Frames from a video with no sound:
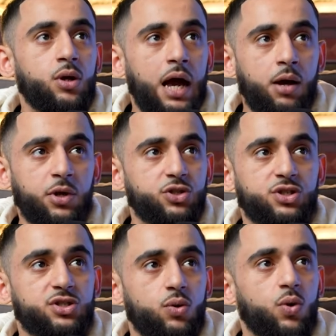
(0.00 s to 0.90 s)
how much
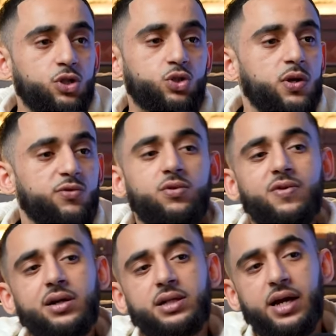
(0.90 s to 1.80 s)
is the watch worth
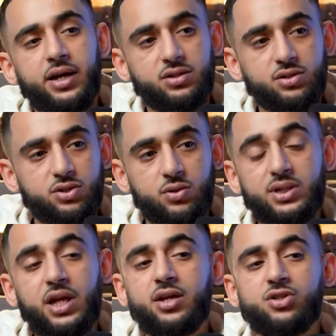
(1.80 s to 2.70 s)
without the ice? So a
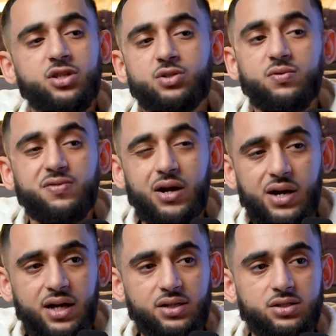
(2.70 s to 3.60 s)
date just without
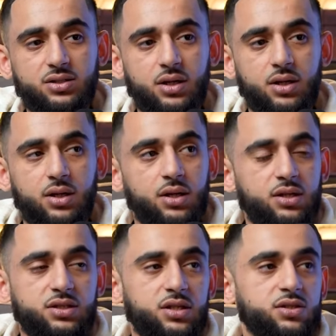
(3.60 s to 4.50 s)
ice,
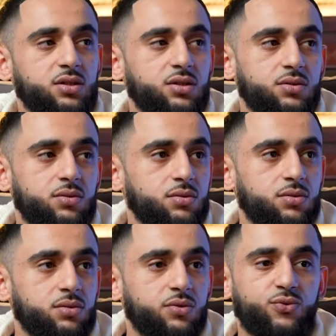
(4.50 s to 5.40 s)
let's say it's a
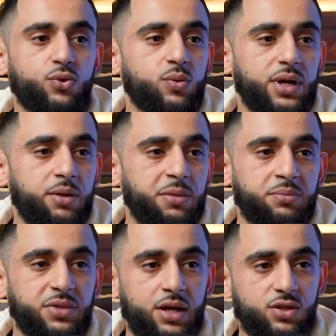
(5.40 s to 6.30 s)

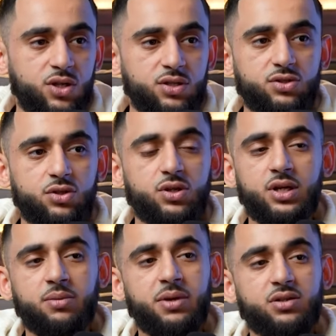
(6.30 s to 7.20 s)
41mm date just, you're
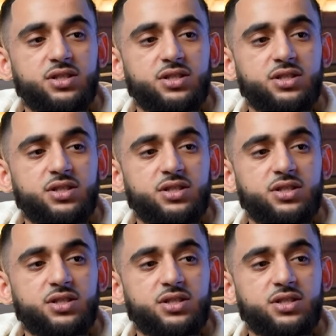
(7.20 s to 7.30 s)
looking about